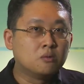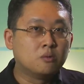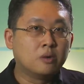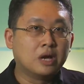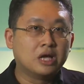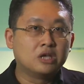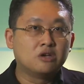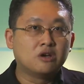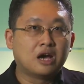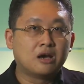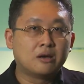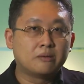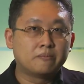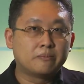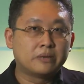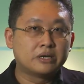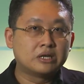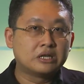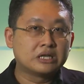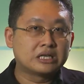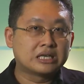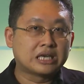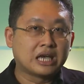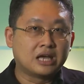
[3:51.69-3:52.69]
where you are
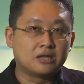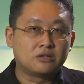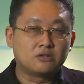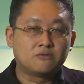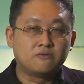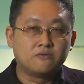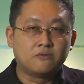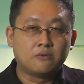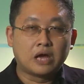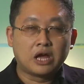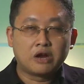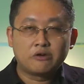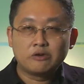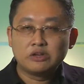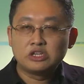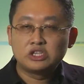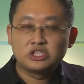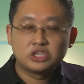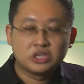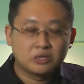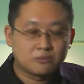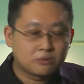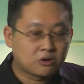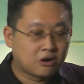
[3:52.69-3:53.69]
able to get
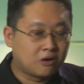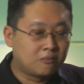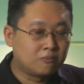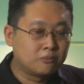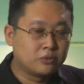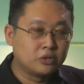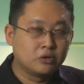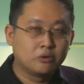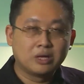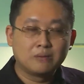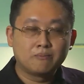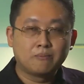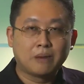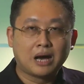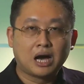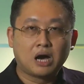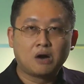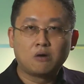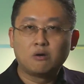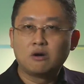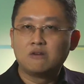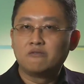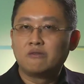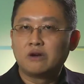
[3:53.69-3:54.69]
very cheap computing
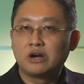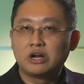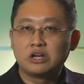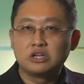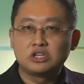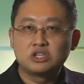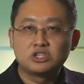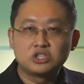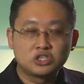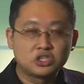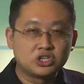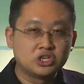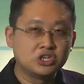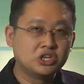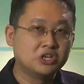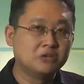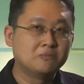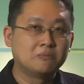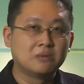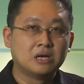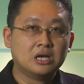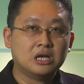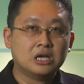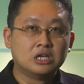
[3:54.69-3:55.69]
power, very
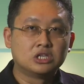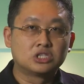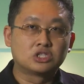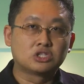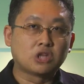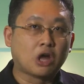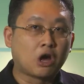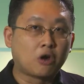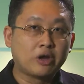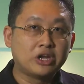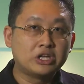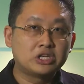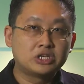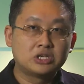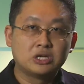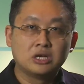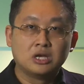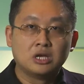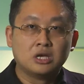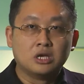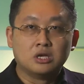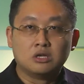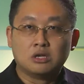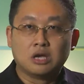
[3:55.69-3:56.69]
cheap storage.